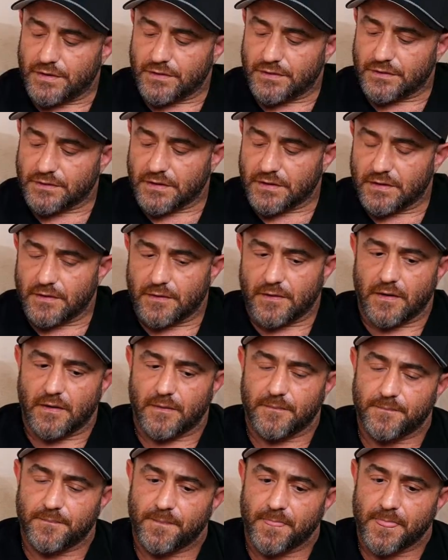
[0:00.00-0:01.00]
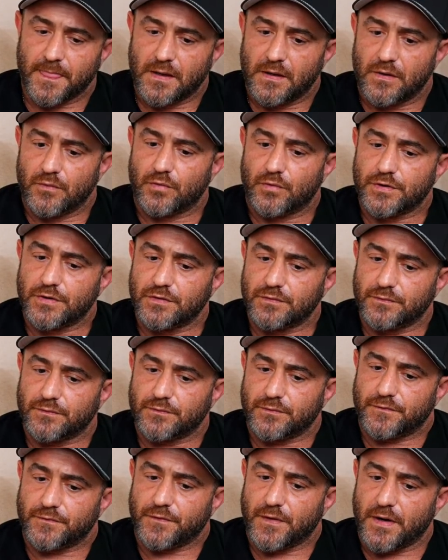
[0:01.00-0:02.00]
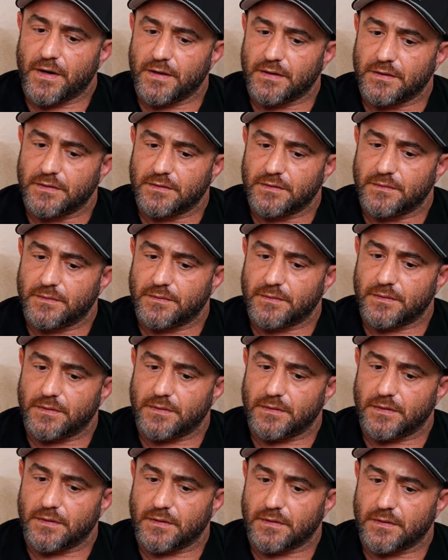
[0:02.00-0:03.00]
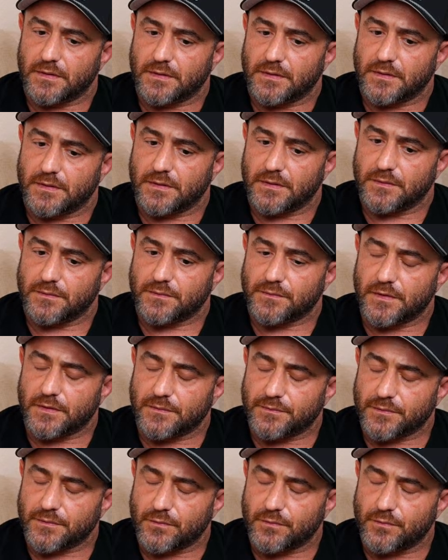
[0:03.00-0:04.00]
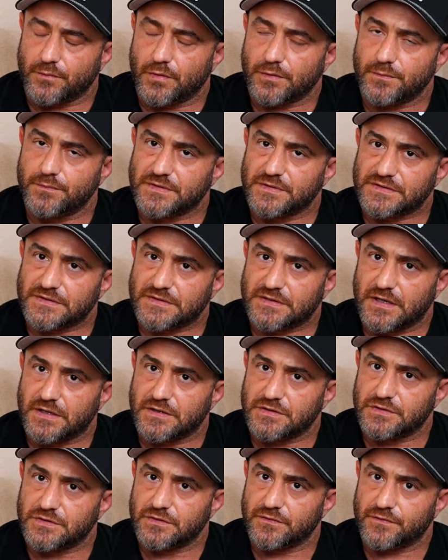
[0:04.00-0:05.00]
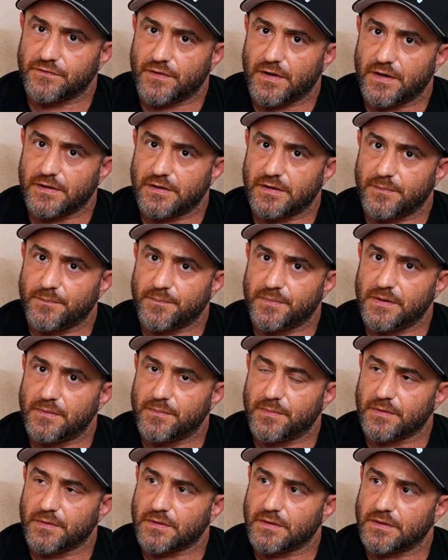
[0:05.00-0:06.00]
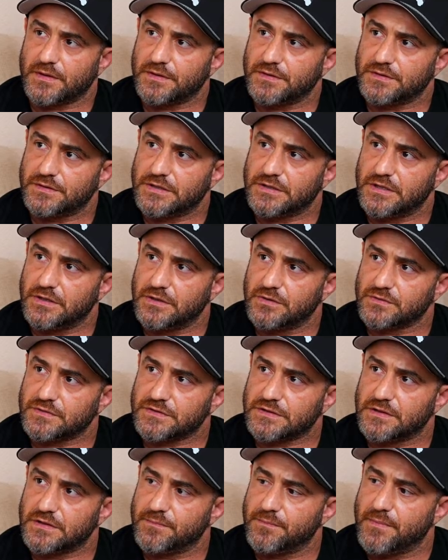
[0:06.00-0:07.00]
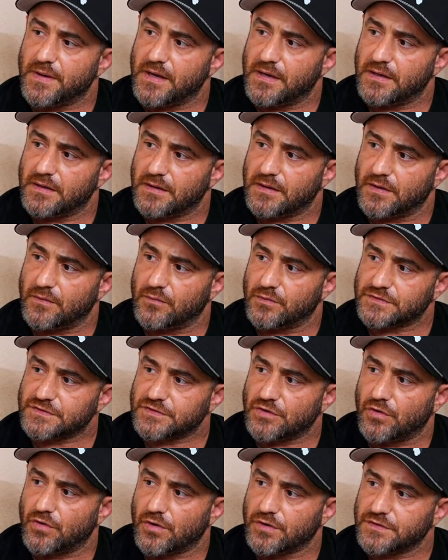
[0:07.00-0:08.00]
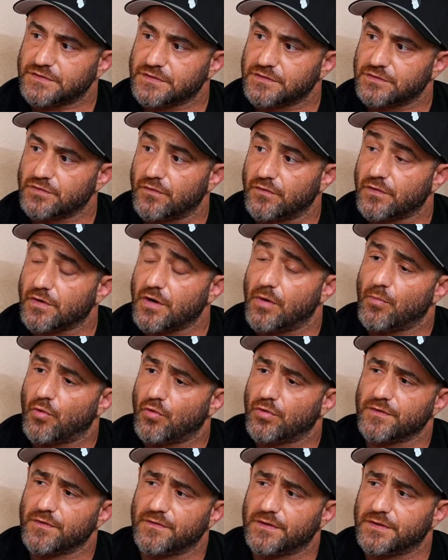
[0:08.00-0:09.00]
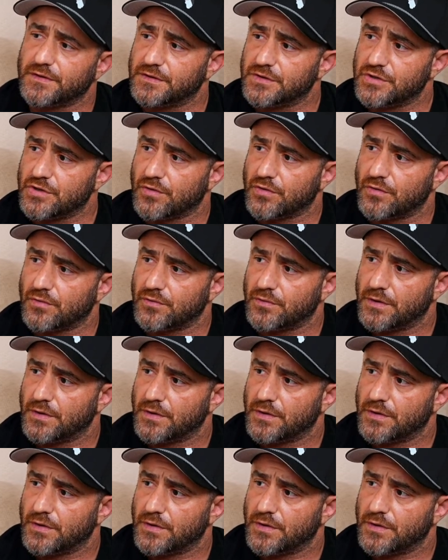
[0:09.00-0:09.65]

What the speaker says: thing, what do you find? What mistakes do you find that people continuously make, and what's the hardest thing to overcome? Or even in your own